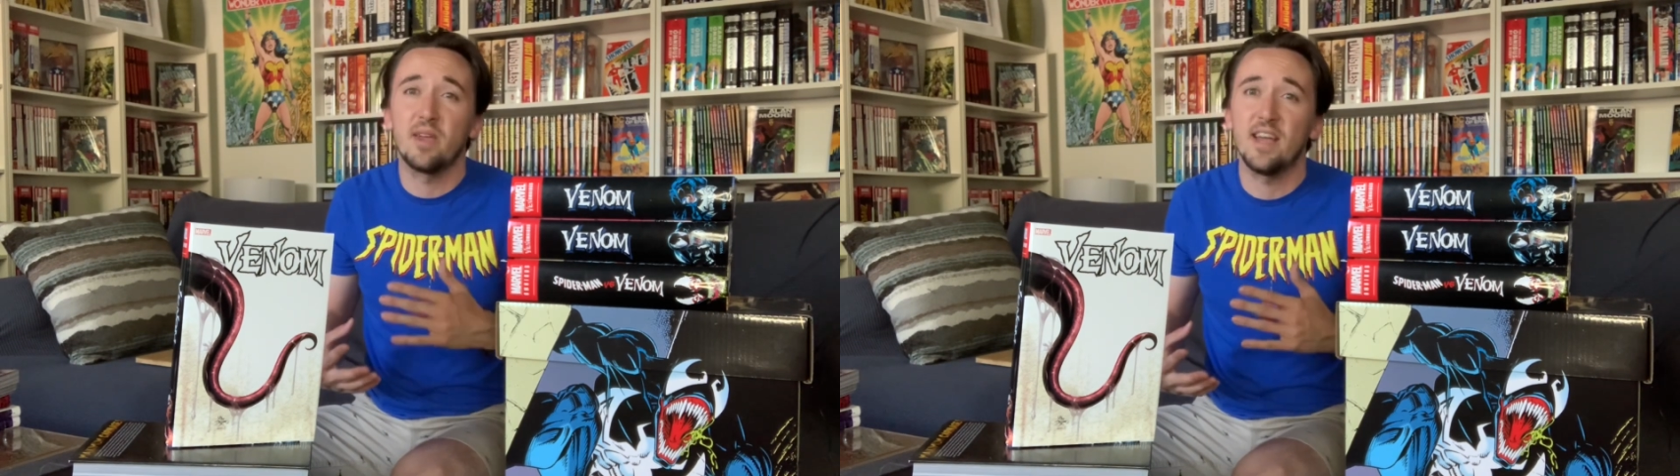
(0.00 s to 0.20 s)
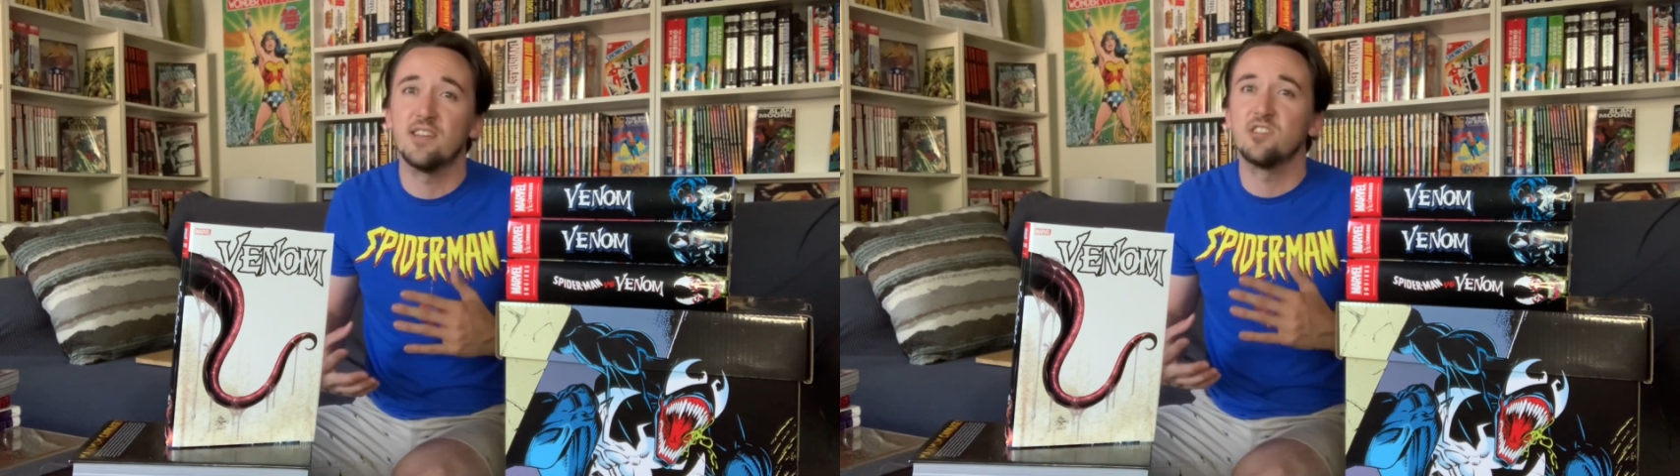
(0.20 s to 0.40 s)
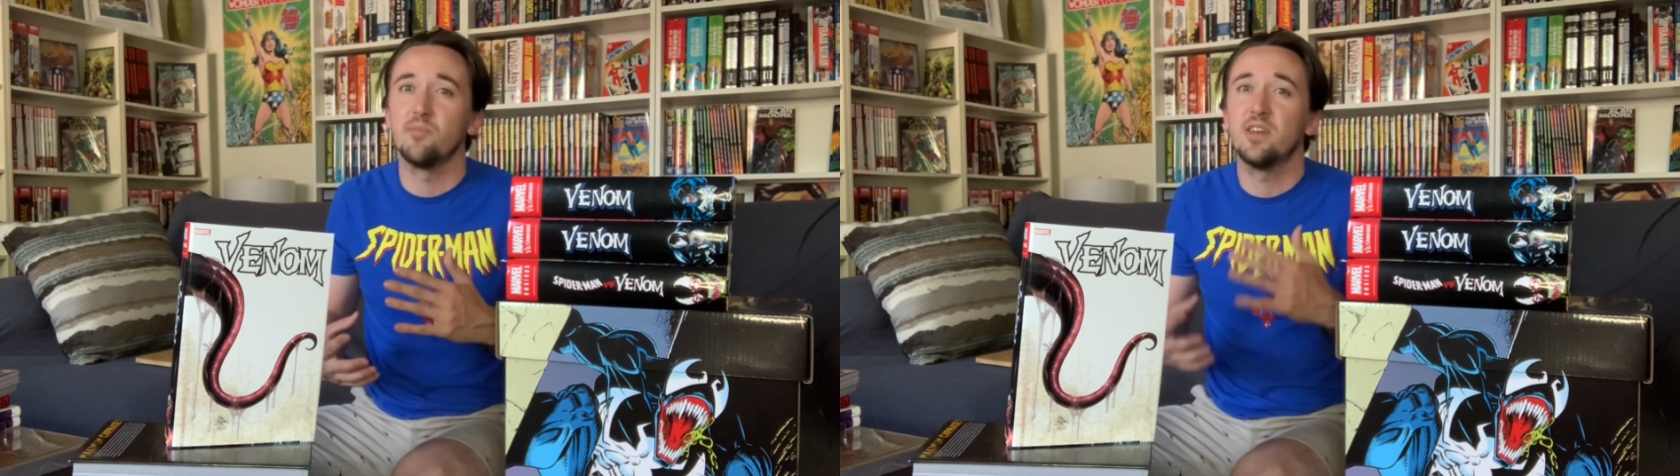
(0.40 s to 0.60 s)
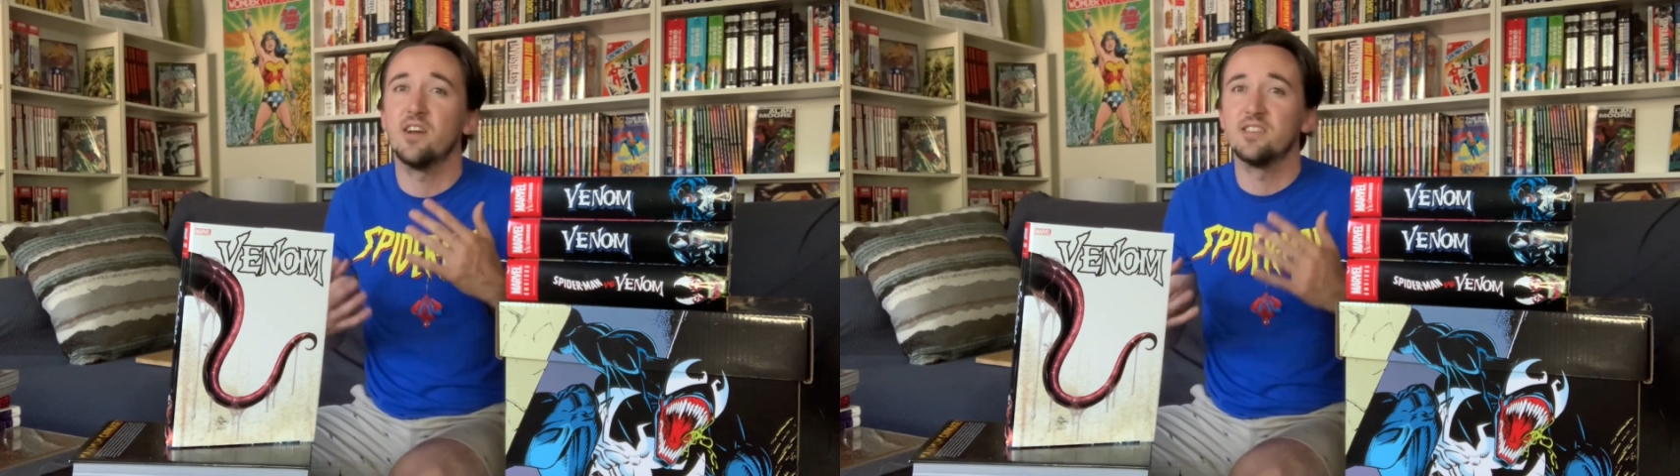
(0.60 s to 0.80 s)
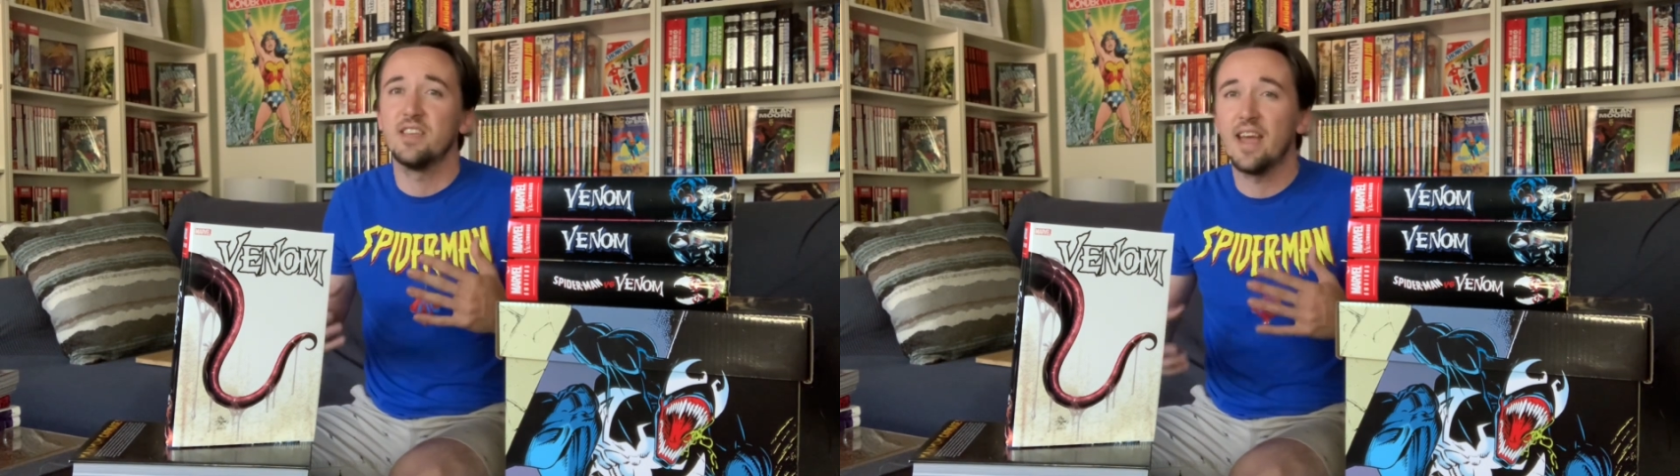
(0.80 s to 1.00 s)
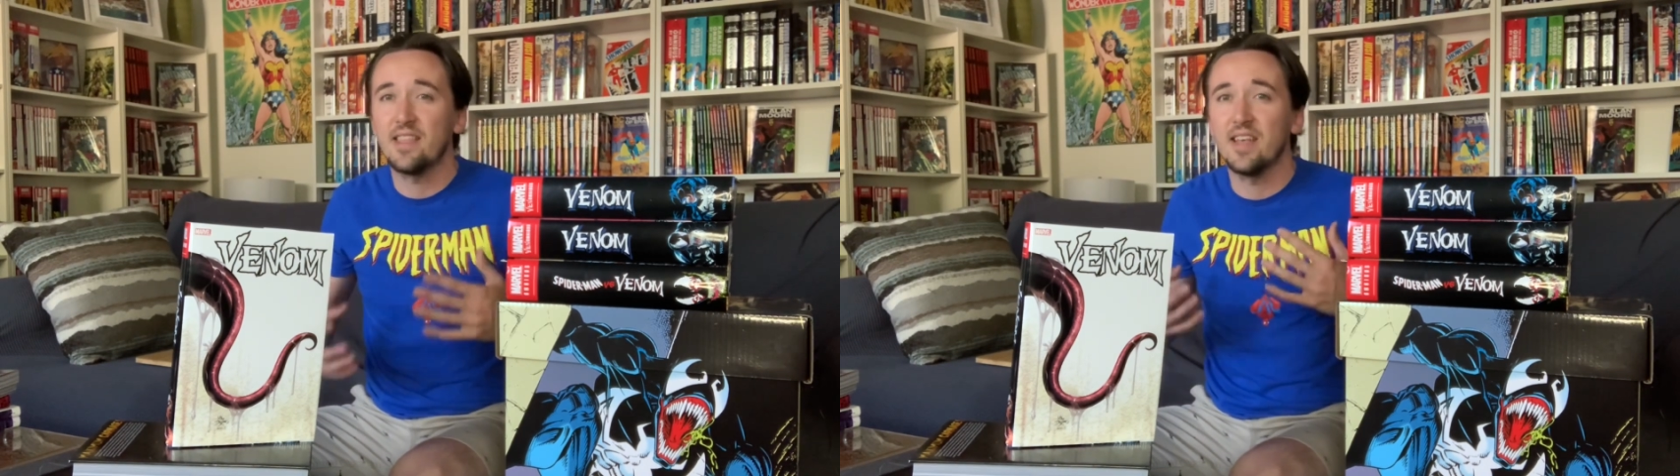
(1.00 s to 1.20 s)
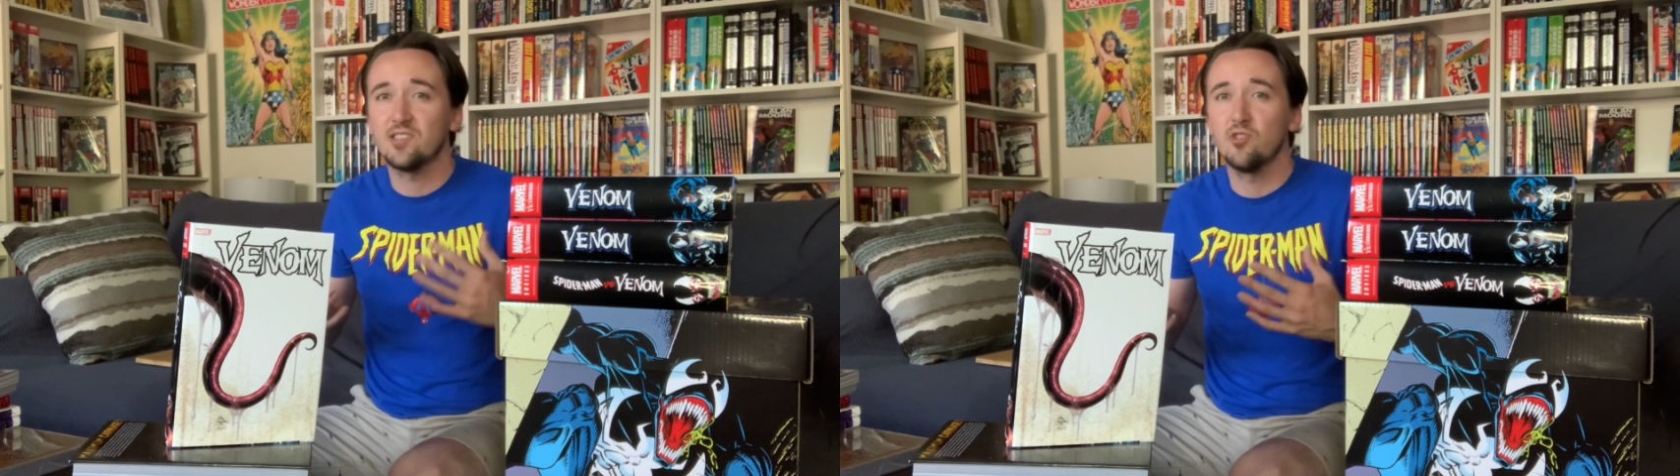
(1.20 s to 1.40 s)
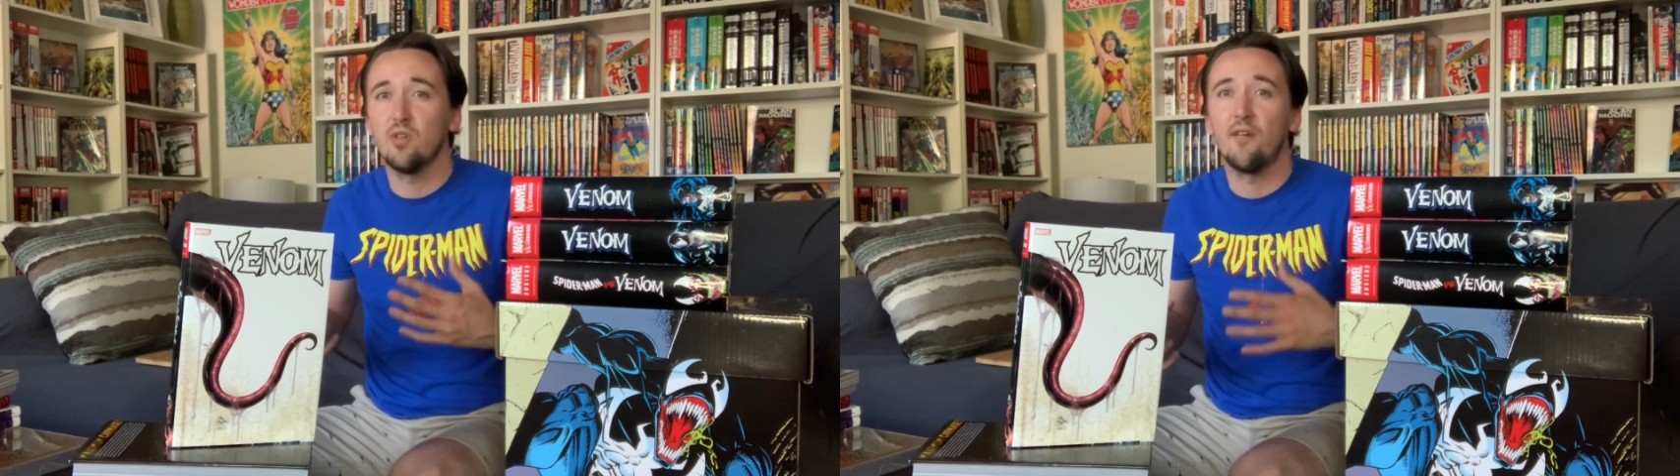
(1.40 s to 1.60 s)
cancer because he had that
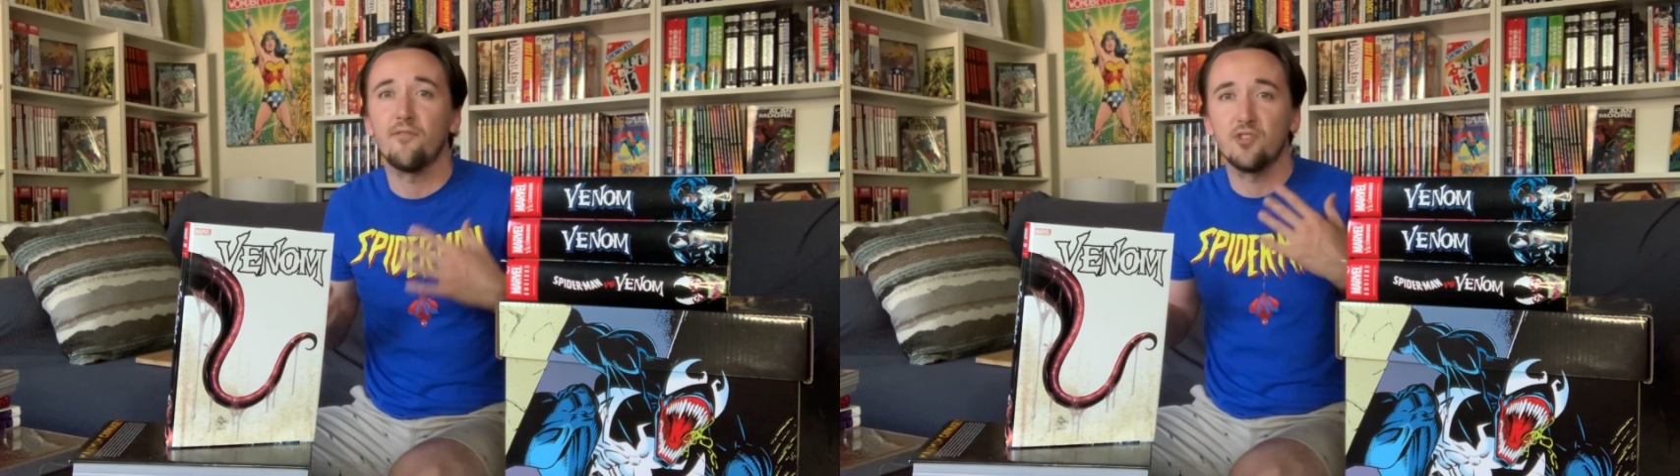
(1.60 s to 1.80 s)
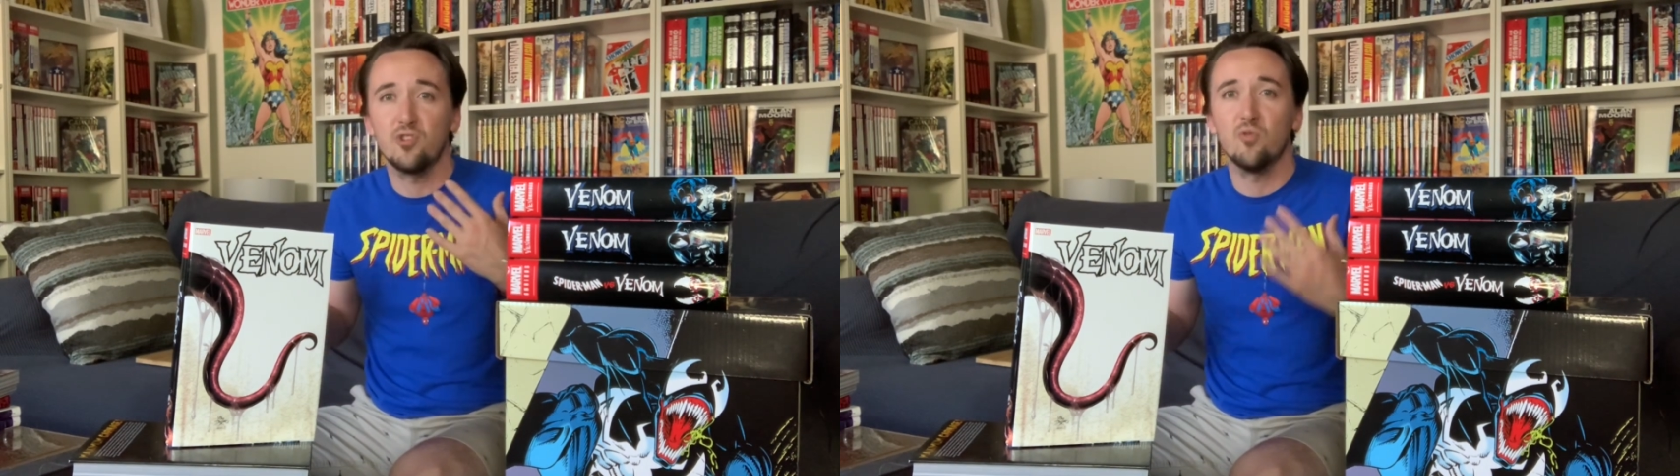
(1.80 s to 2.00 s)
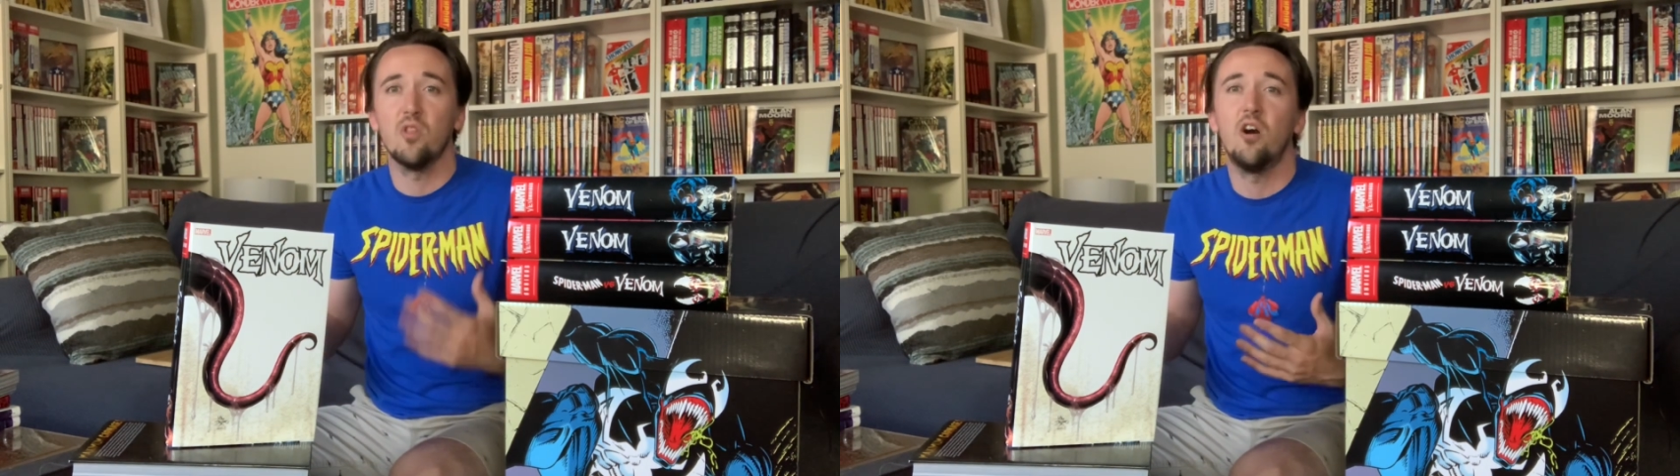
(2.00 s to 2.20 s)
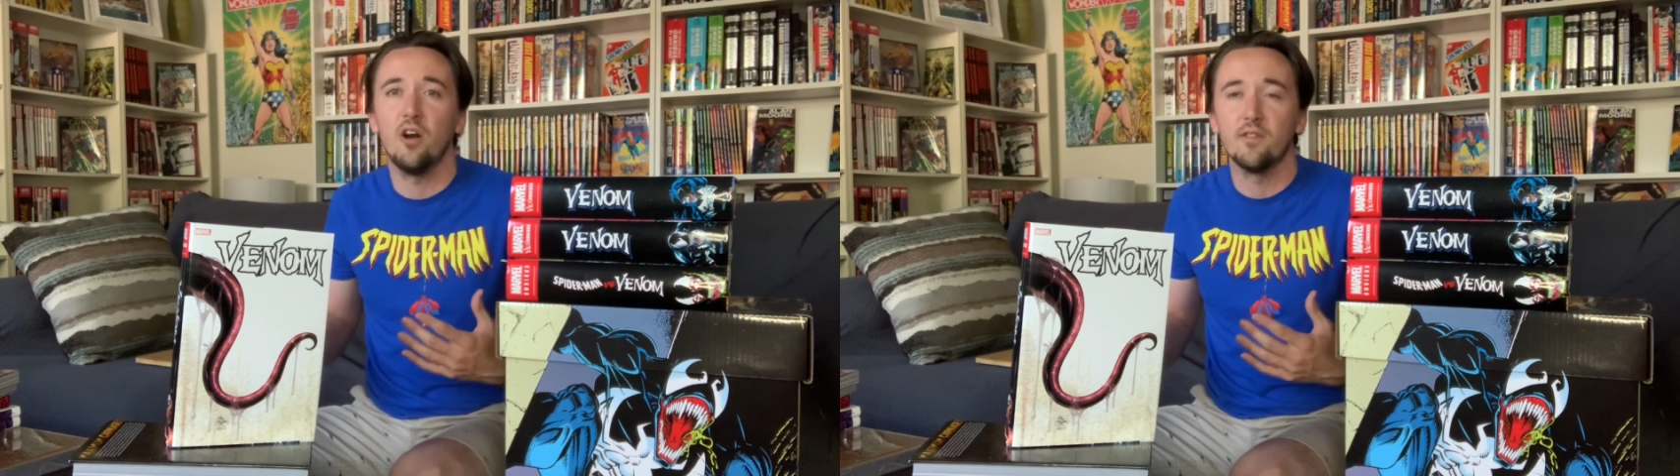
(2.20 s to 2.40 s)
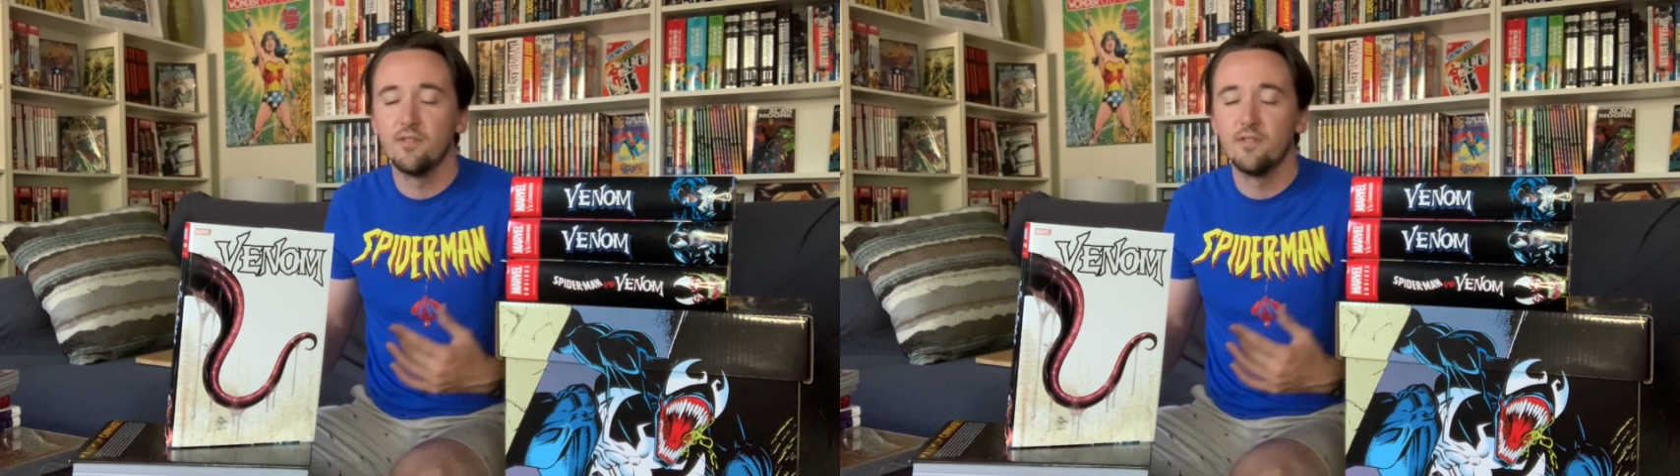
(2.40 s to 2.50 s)
suit on for too long.